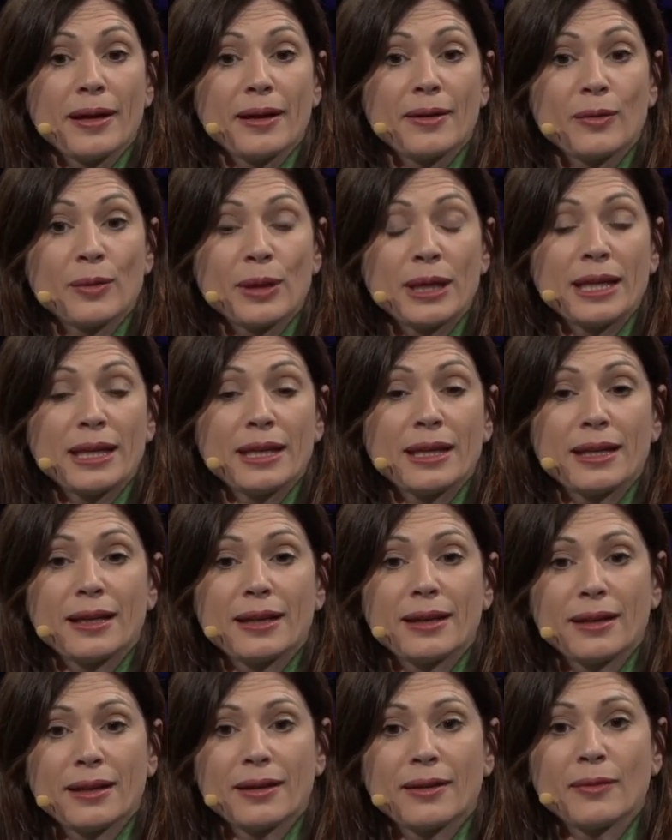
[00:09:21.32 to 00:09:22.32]
really
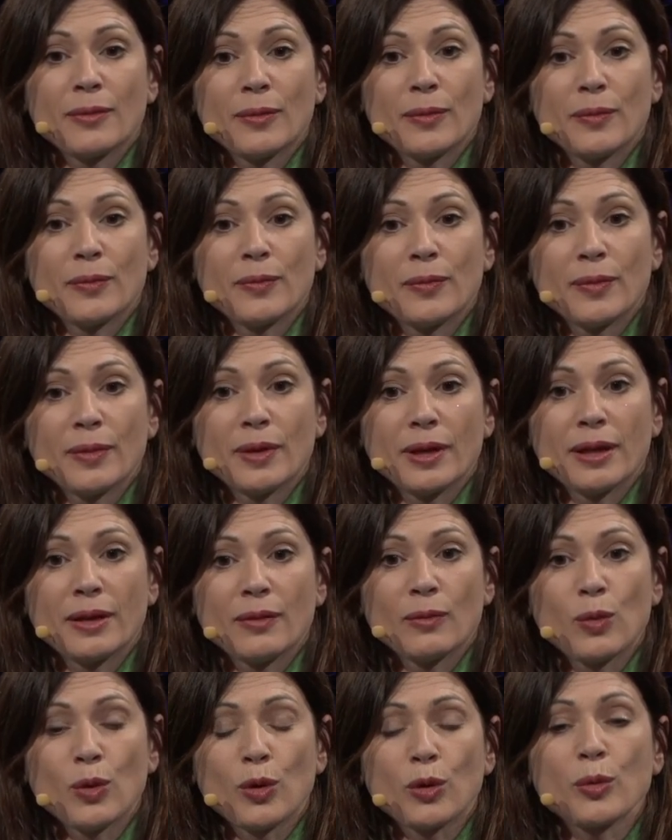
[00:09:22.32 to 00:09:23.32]

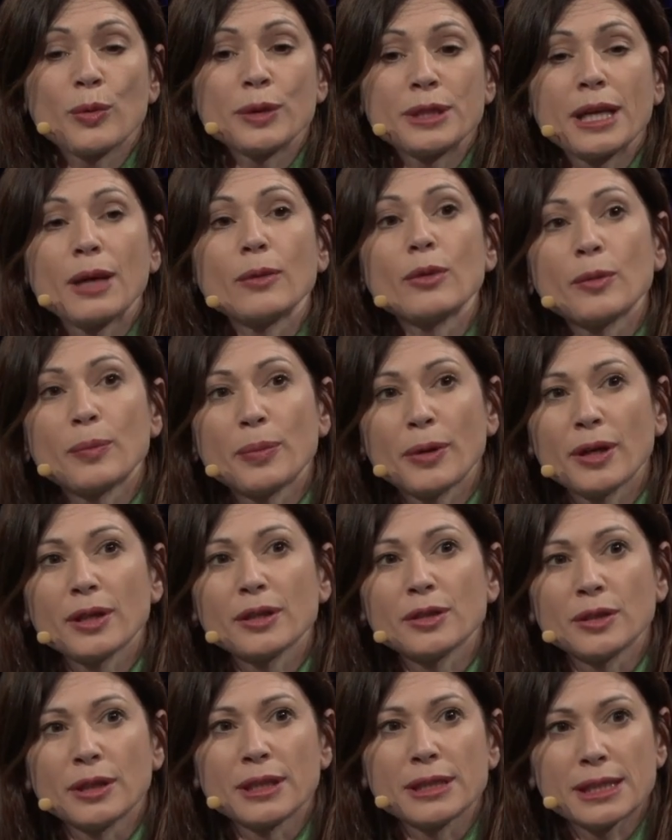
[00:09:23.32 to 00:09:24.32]
work with our
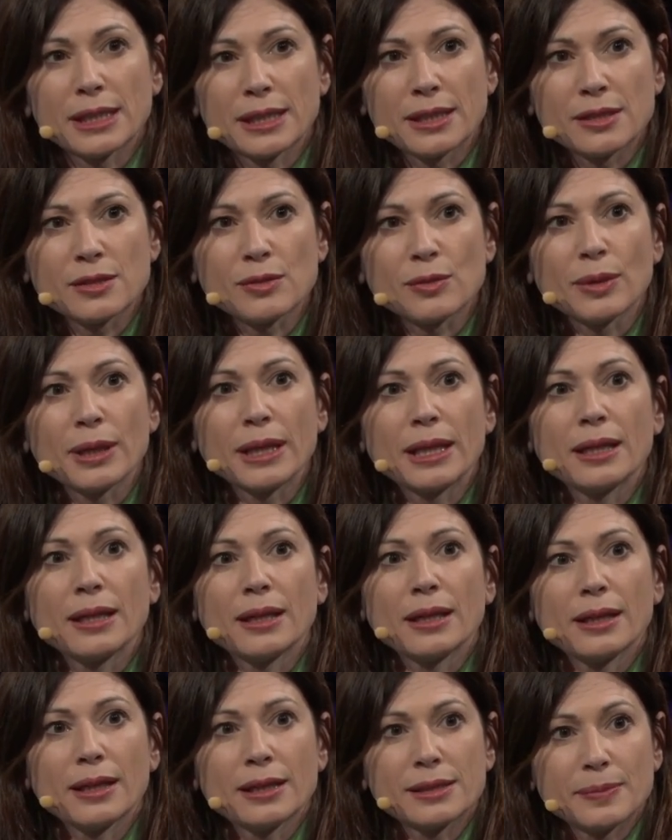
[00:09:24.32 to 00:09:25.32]
partners. Israel
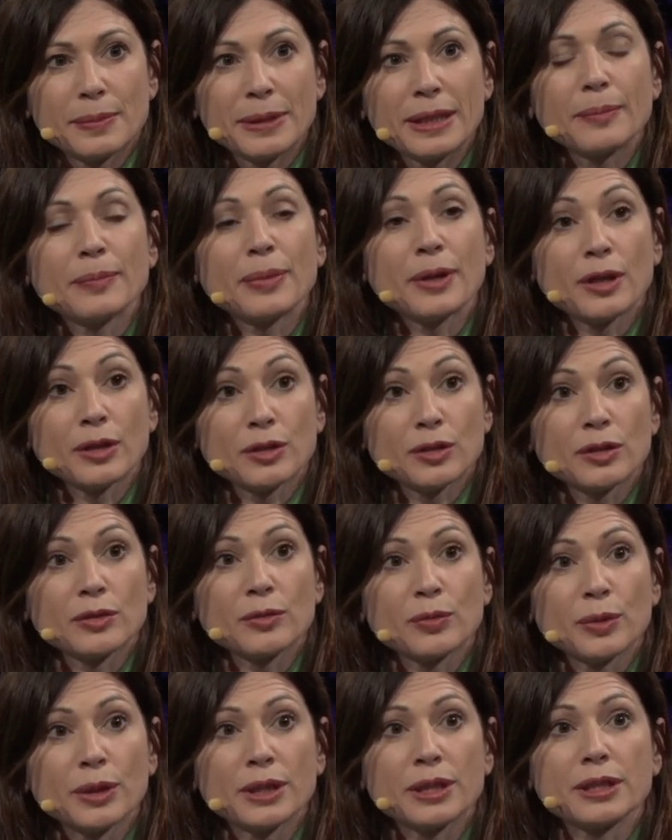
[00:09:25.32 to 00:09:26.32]
has been a
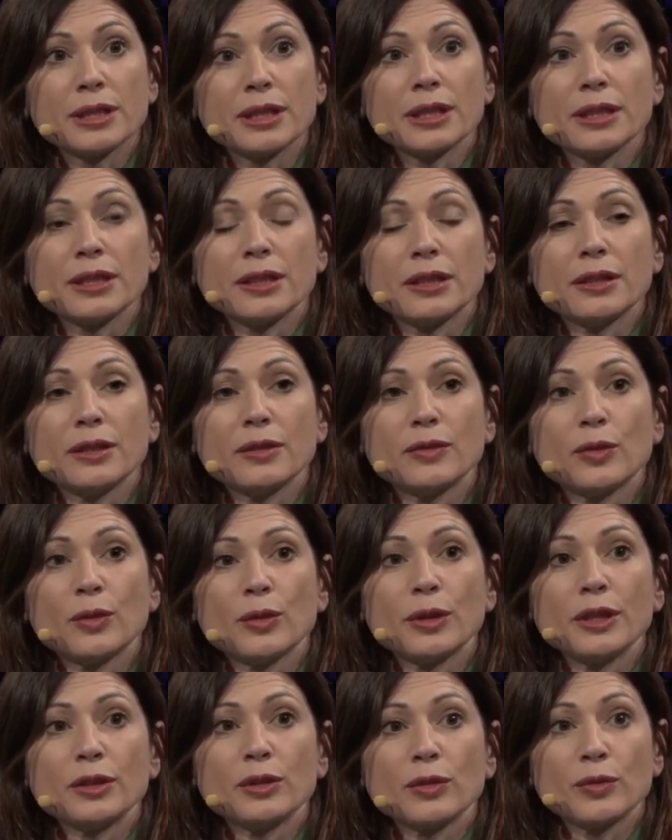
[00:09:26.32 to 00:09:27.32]
partner with for
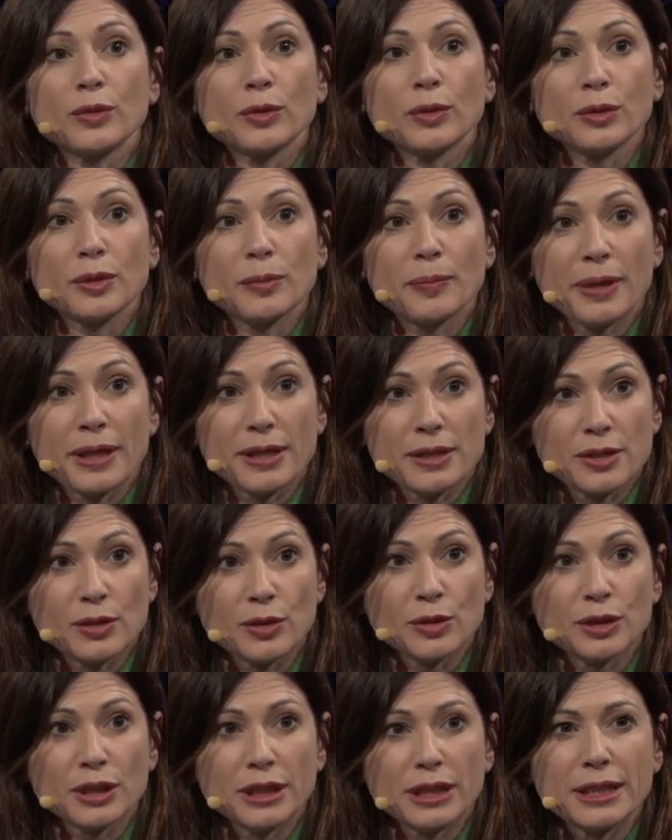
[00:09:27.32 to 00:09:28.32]
NATO for the past
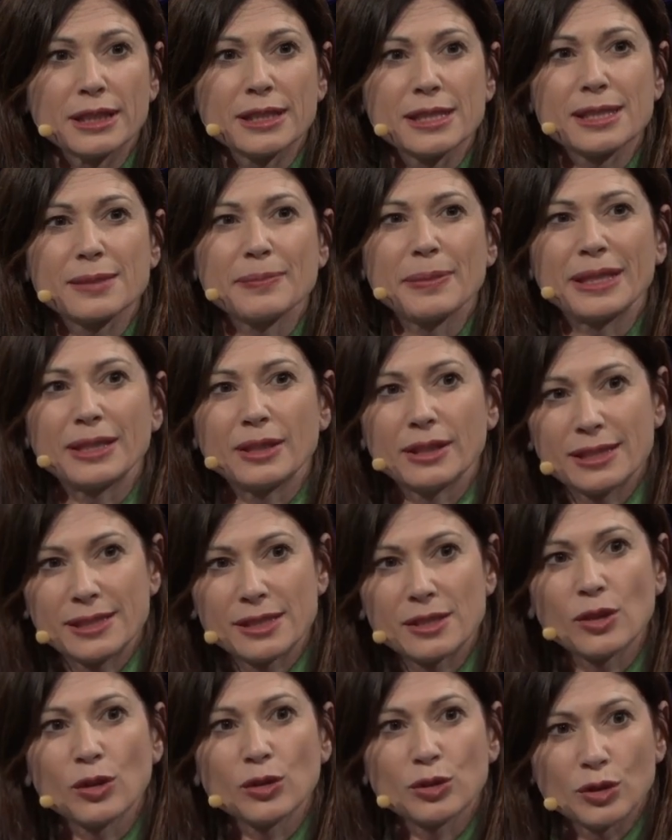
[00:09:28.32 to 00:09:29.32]
30 years, but
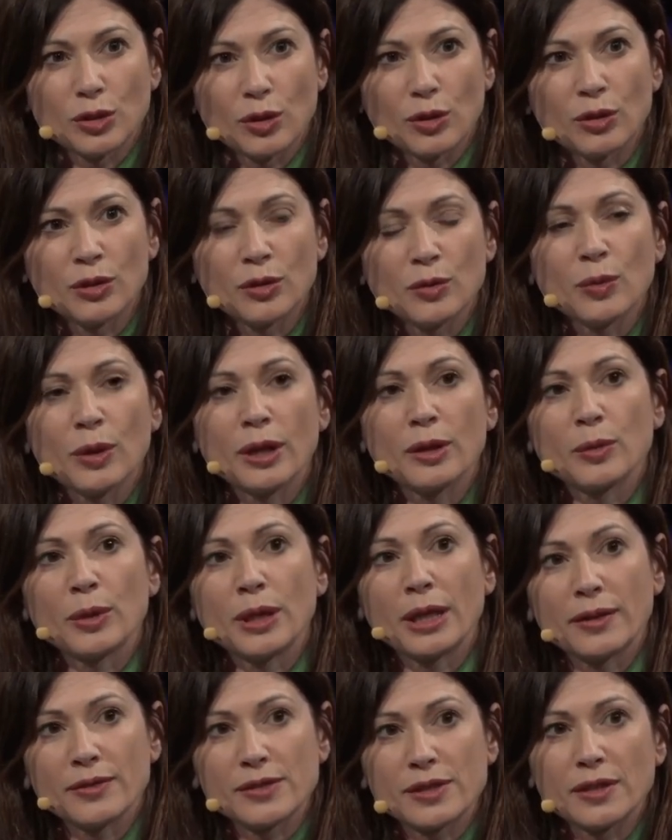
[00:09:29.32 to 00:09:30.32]
it's not the only one. We
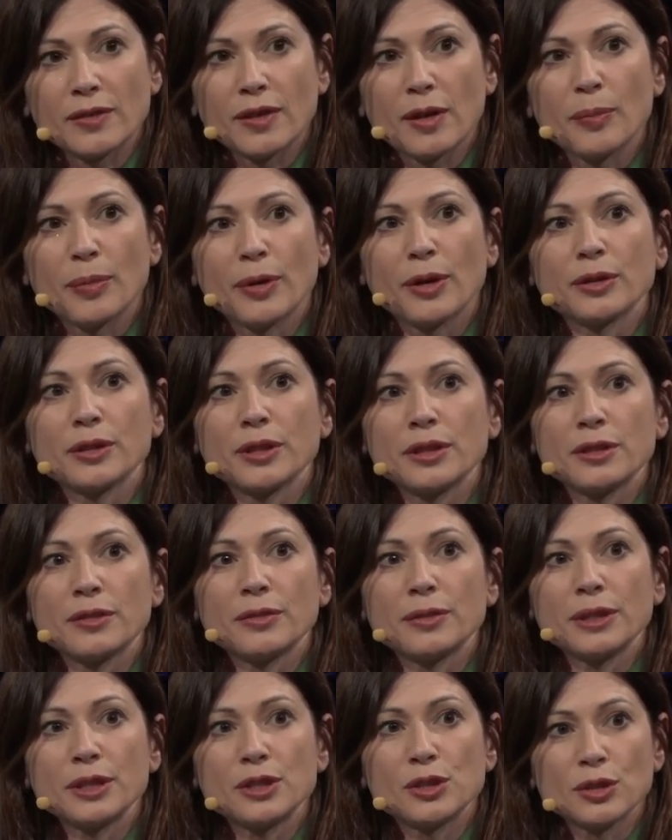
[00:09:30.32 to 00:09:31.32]
have several partners in the
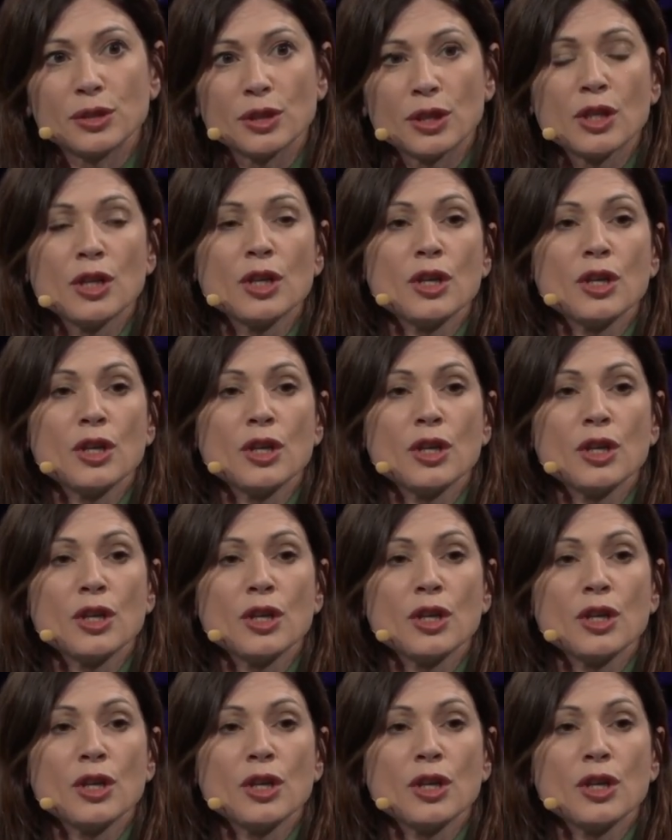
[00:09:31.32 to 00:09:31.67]
region: